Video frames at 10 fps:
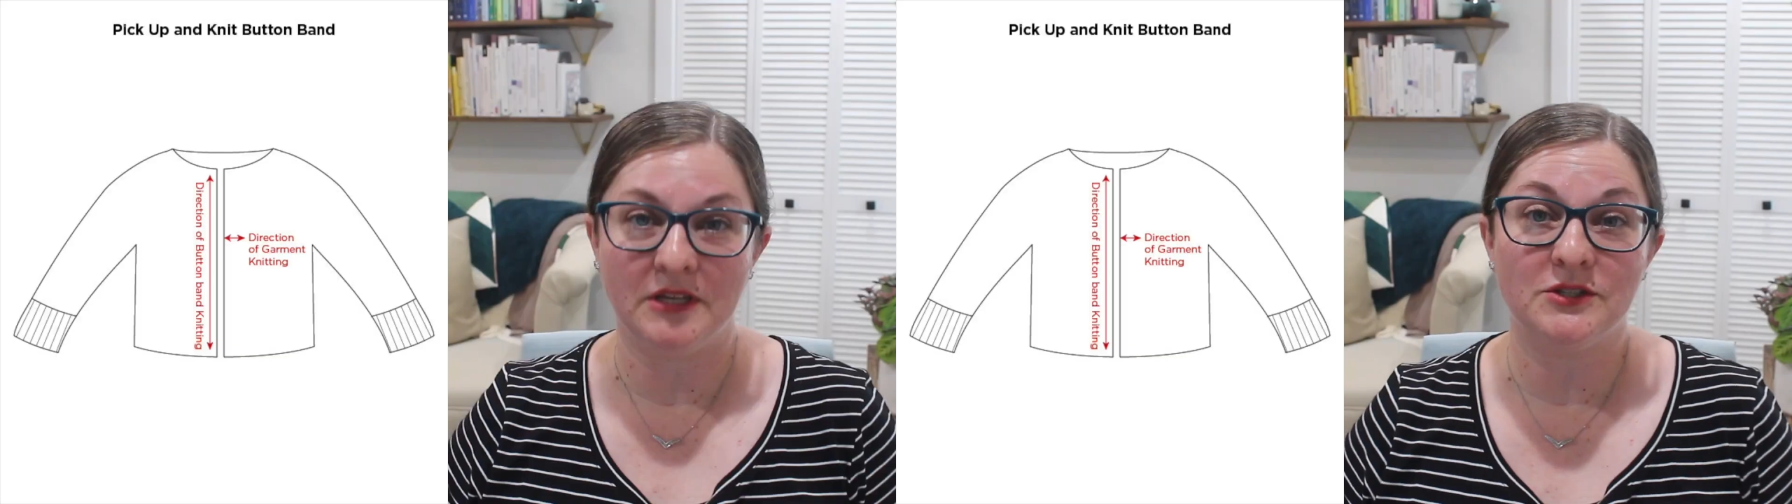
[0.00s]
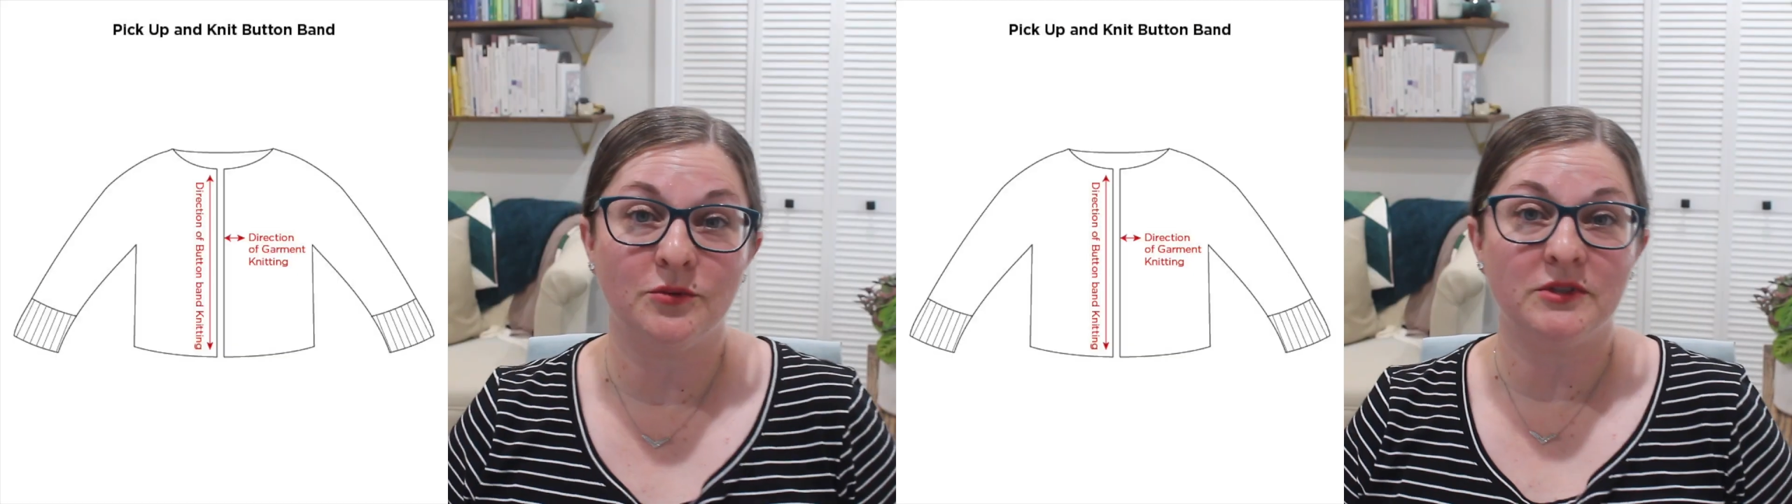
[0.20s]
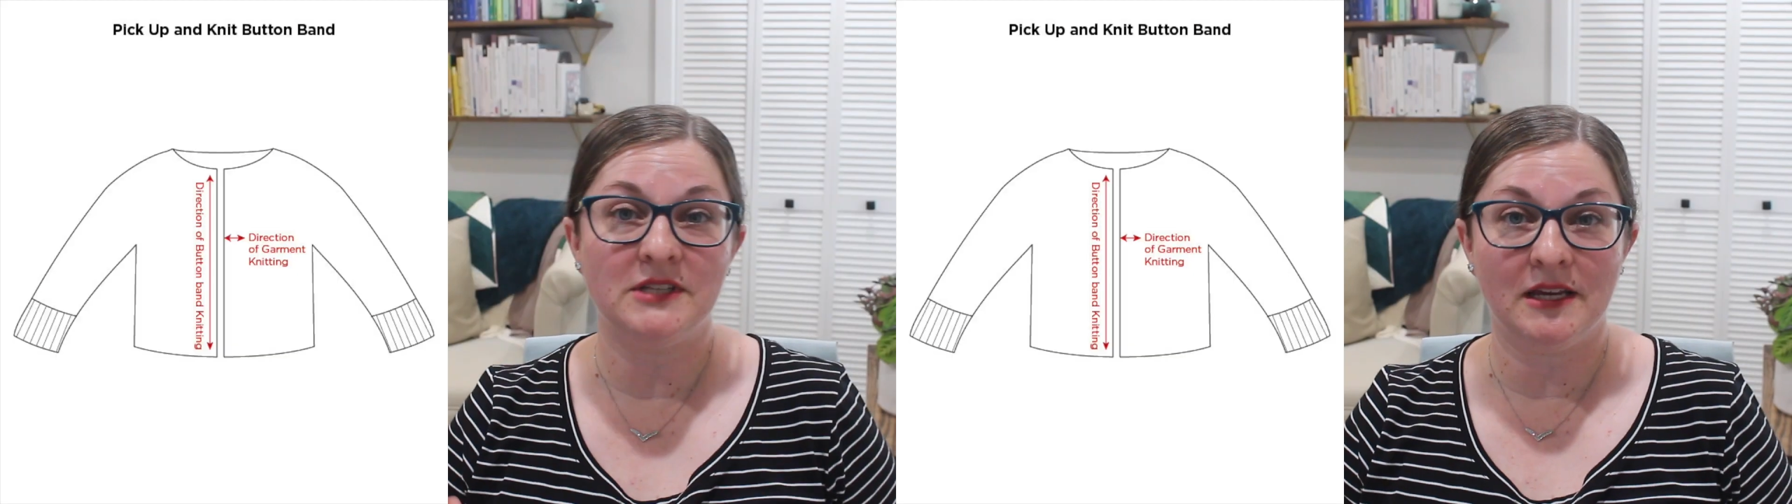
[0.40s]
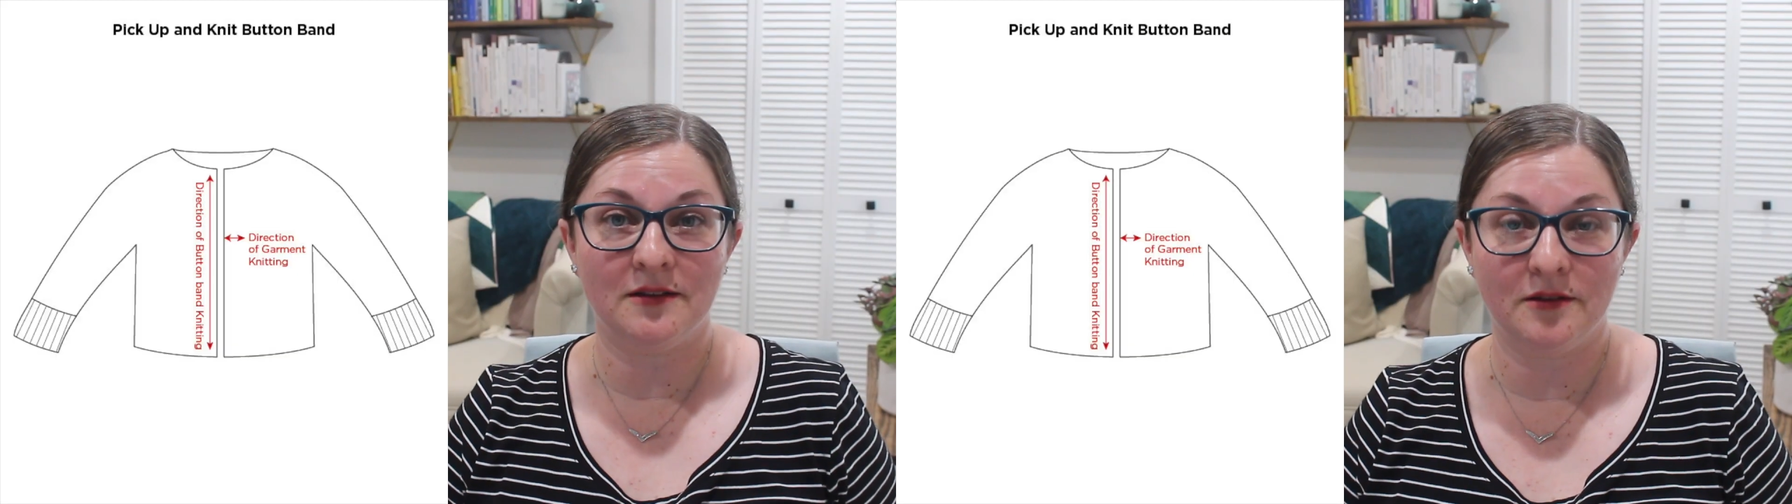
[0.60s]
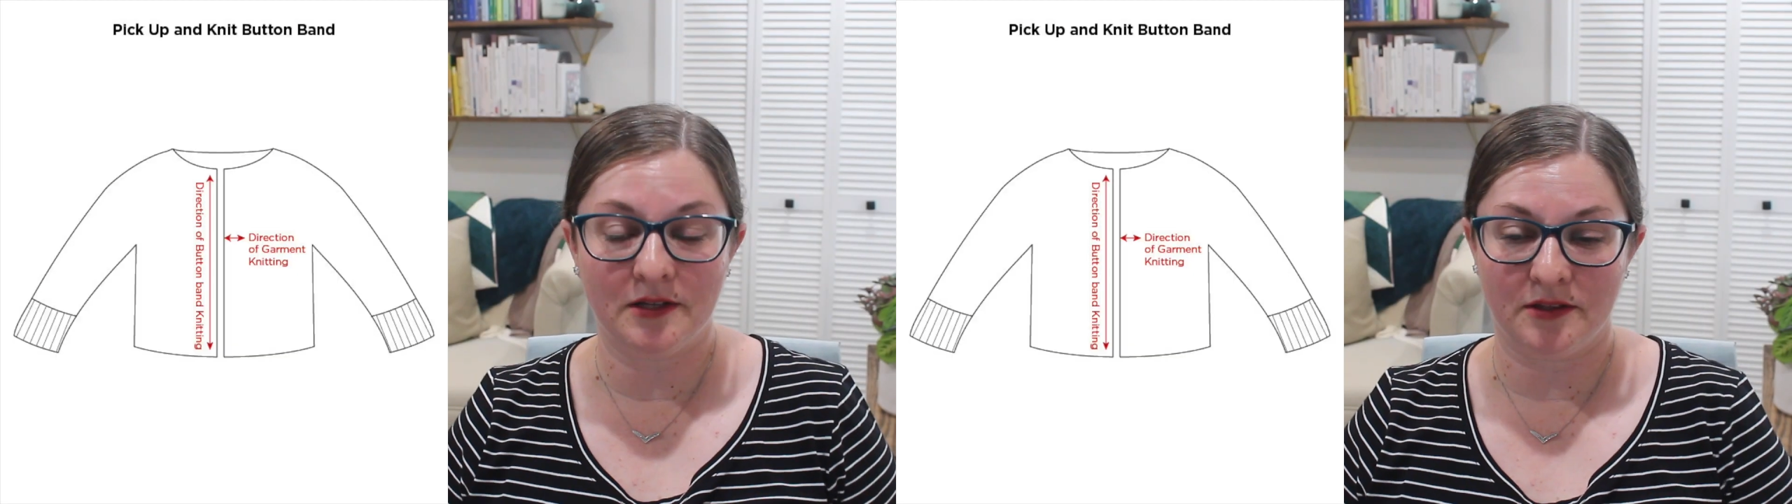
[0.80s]
So we'll take a
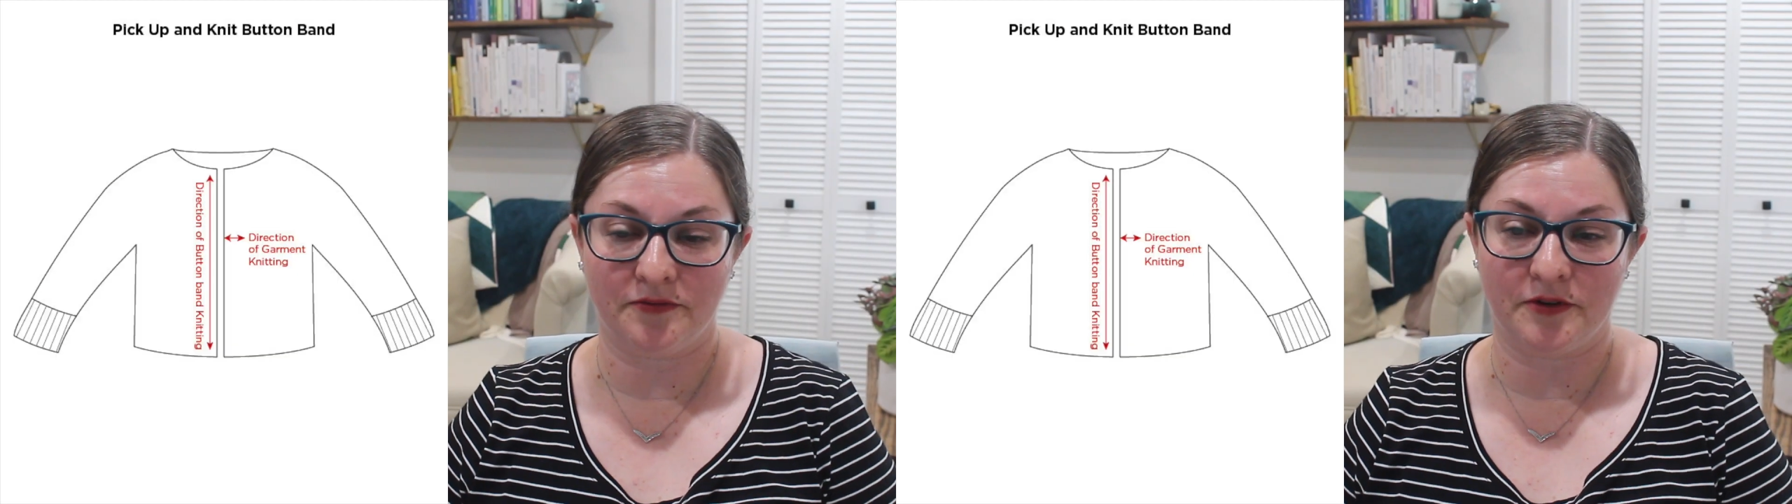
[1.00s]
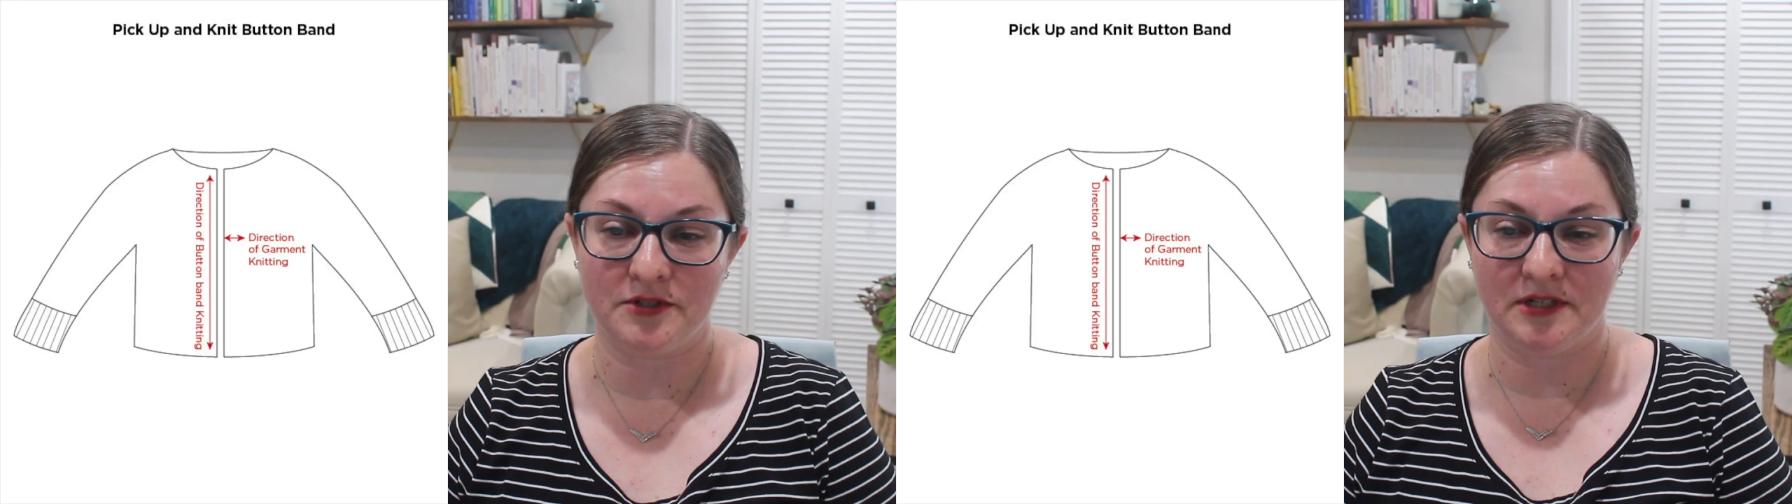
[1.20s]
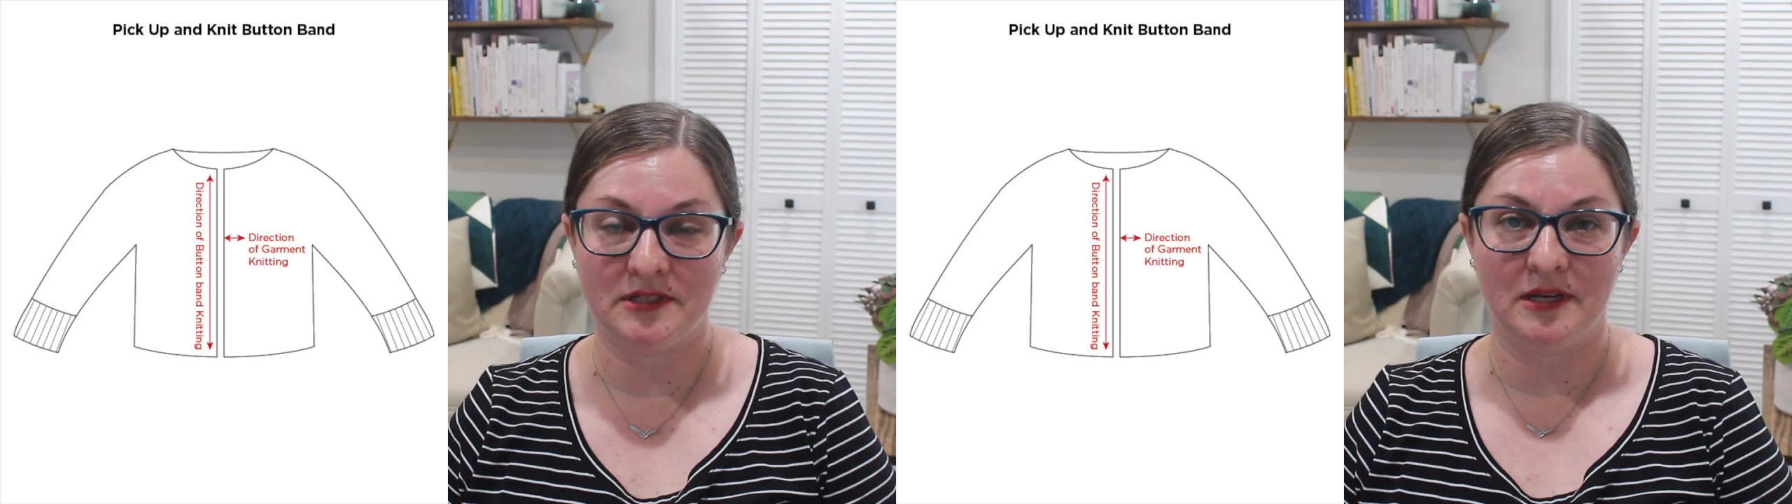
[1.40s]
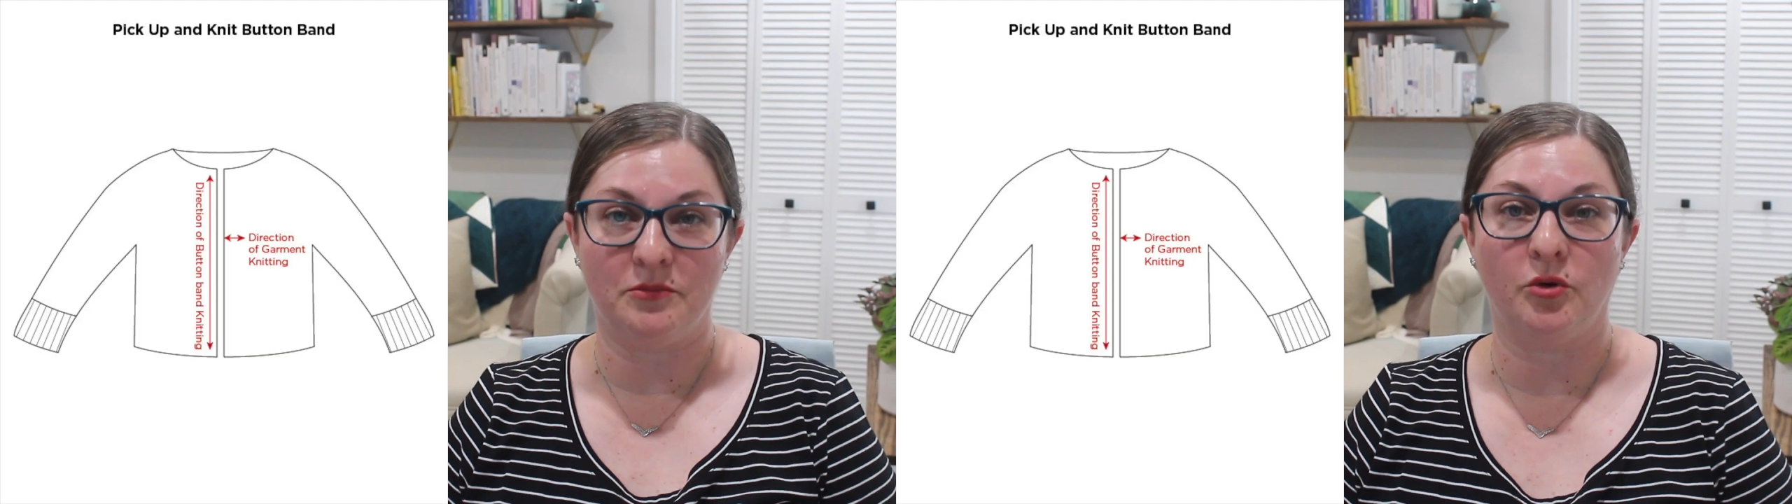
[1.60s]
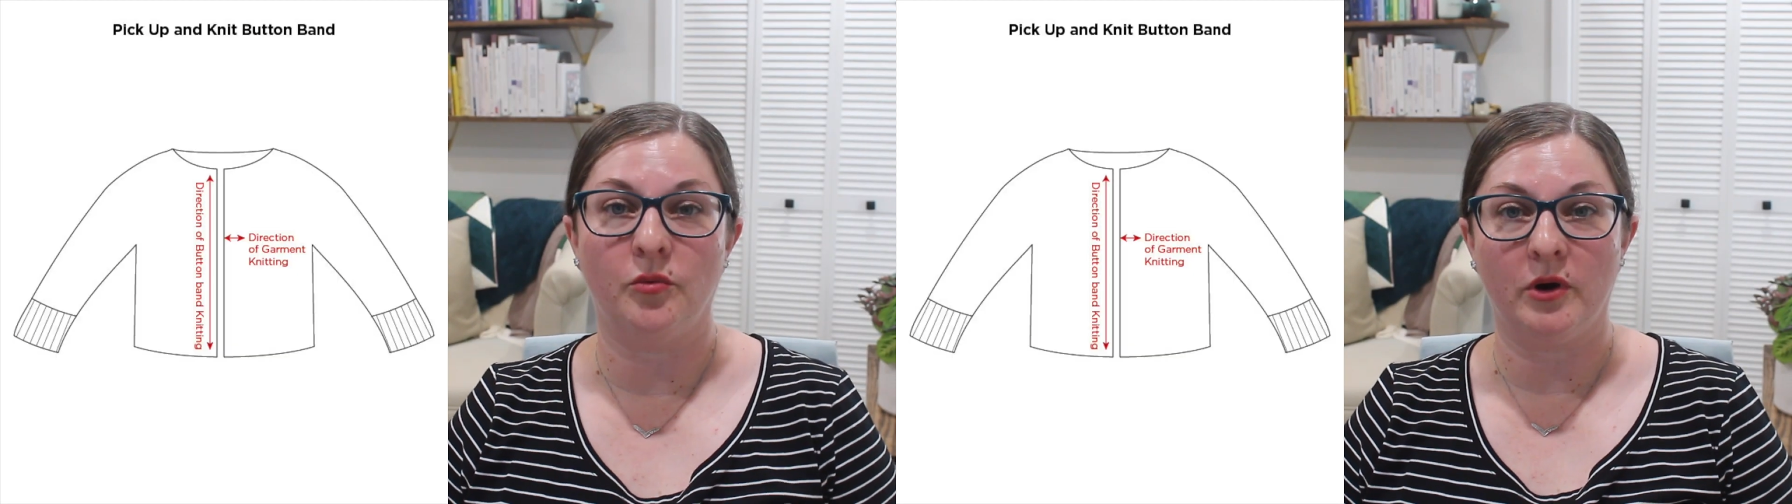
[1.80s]
look at the first
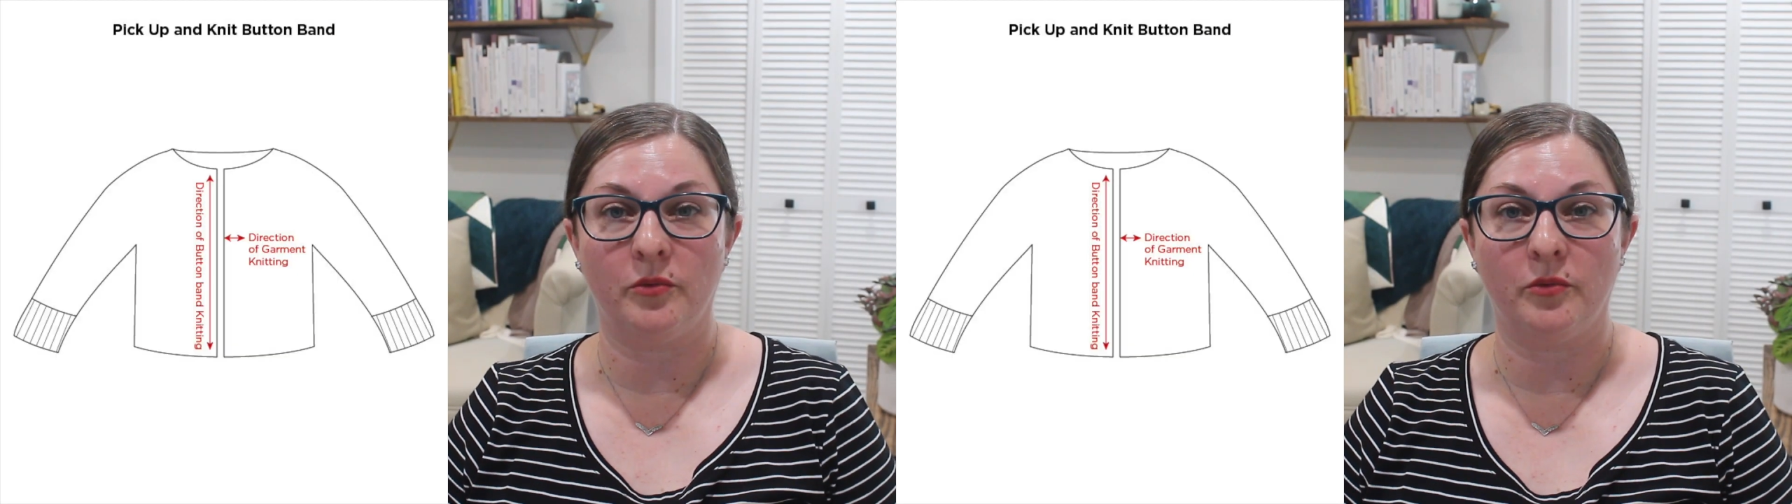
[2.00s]
example where